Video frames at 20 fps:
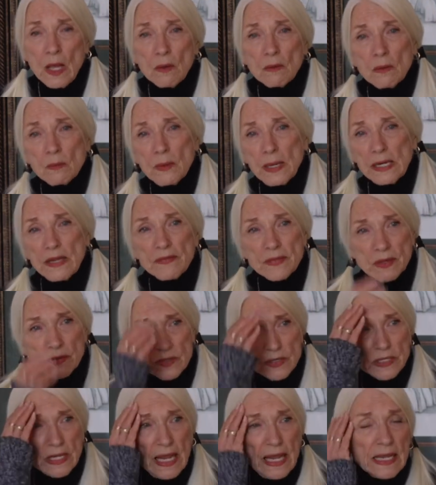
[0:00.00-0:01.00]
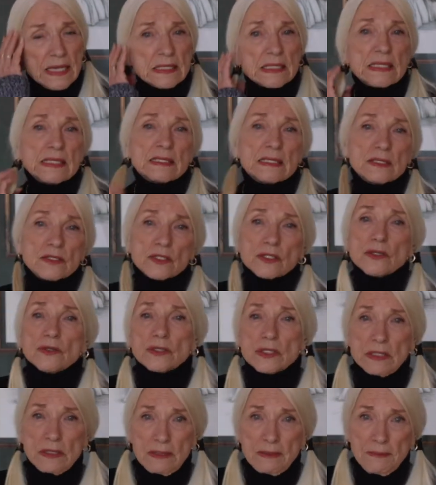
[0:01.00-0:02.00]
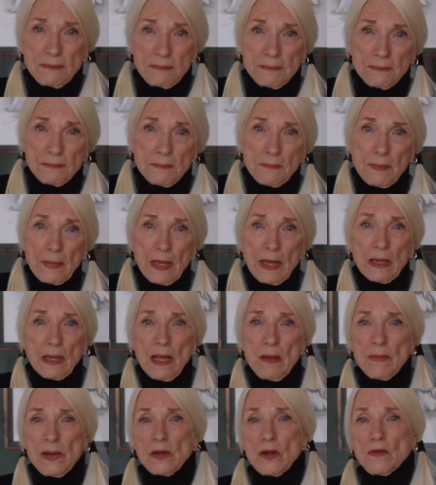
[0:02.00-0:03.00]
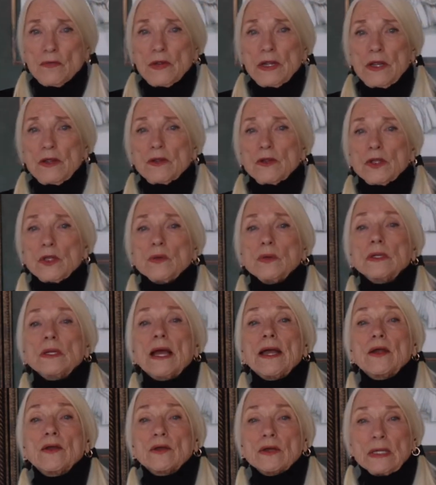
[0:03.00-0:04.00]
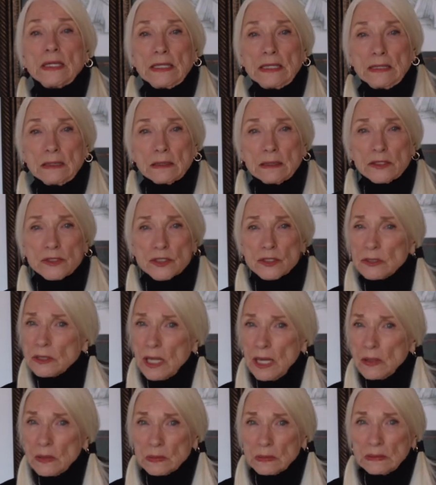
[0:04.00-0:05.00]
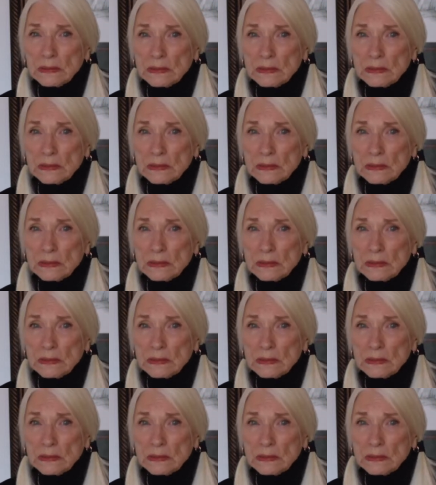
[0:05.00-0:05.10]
But one of those days, he said, Susan, come on over here. You and I are going to eat lunch alone.